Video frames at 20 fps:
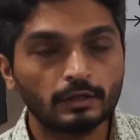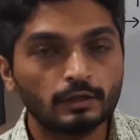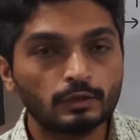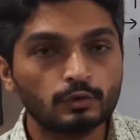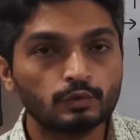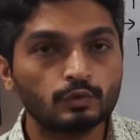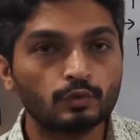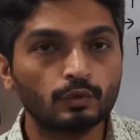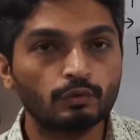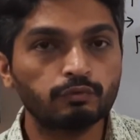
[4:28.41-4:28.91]

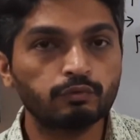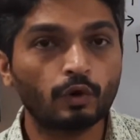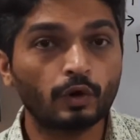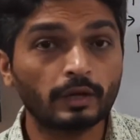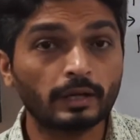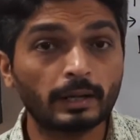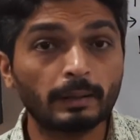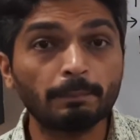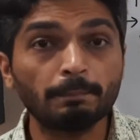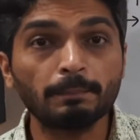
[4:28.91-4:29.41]
So
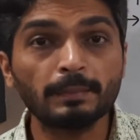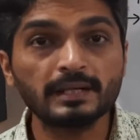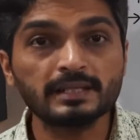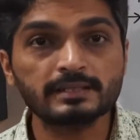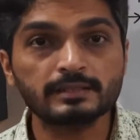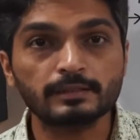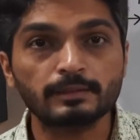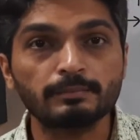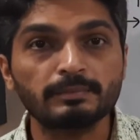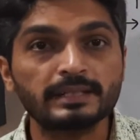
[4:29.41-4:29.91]
for upper
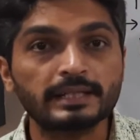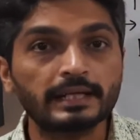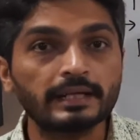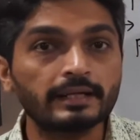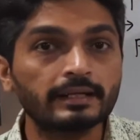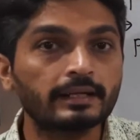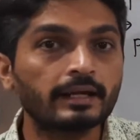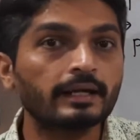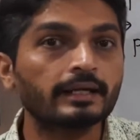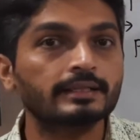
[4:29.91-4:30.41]
sum,
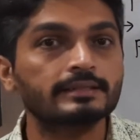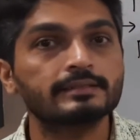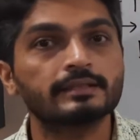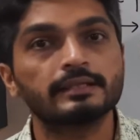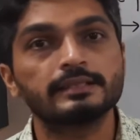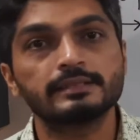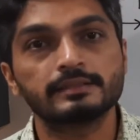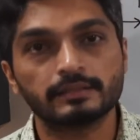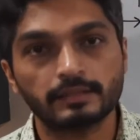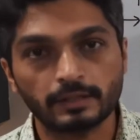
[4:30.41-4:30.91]
delta xi
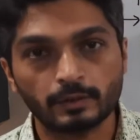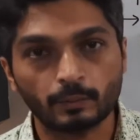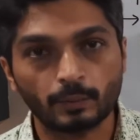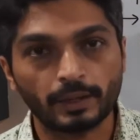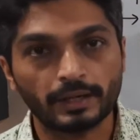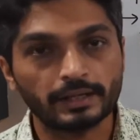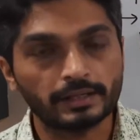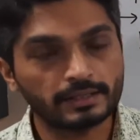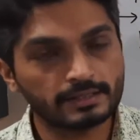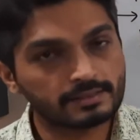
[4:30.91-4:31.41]
is
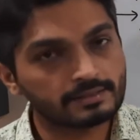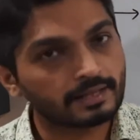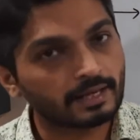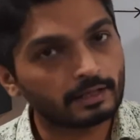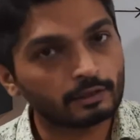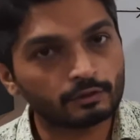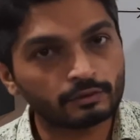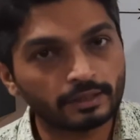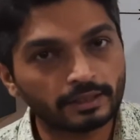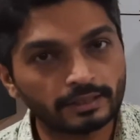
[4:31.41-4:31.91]
required. Let us
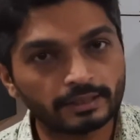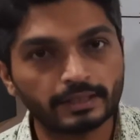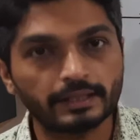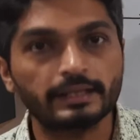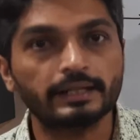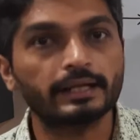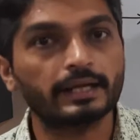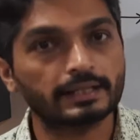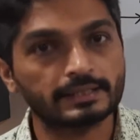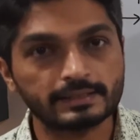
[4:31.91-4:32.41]
calculate
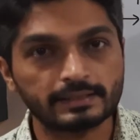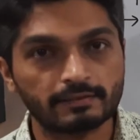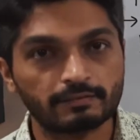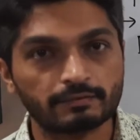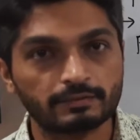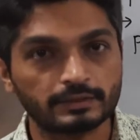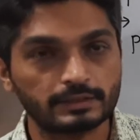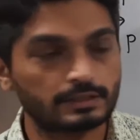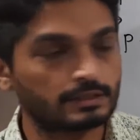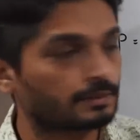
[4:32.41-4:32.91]
delta xi
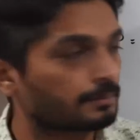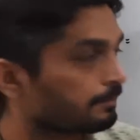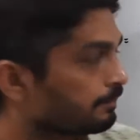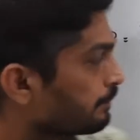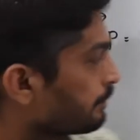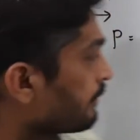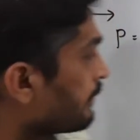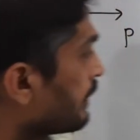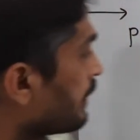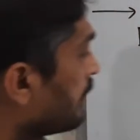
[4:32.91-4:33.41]
first.
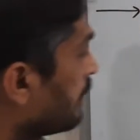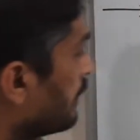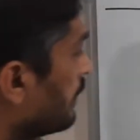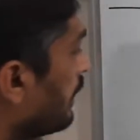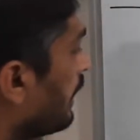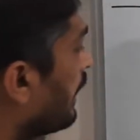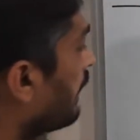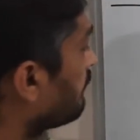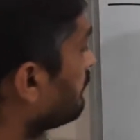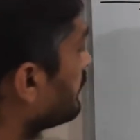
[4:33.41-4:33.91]

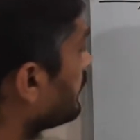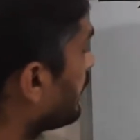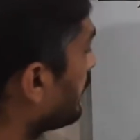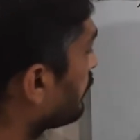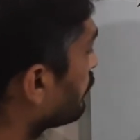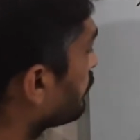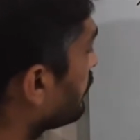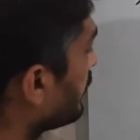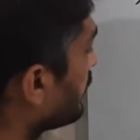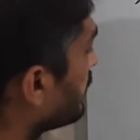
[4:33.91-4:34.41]
I will
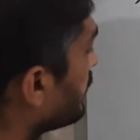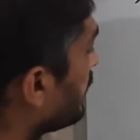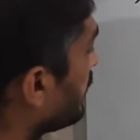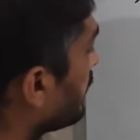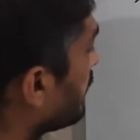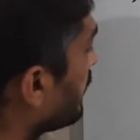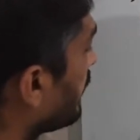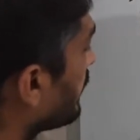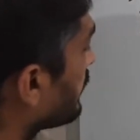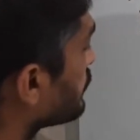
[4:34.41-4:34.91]
calculate
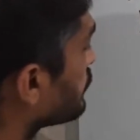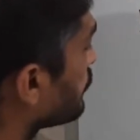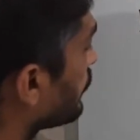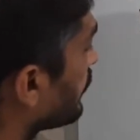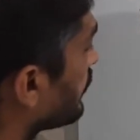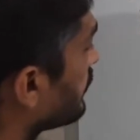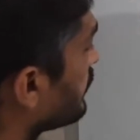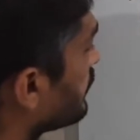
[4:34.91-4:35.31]
delta x1.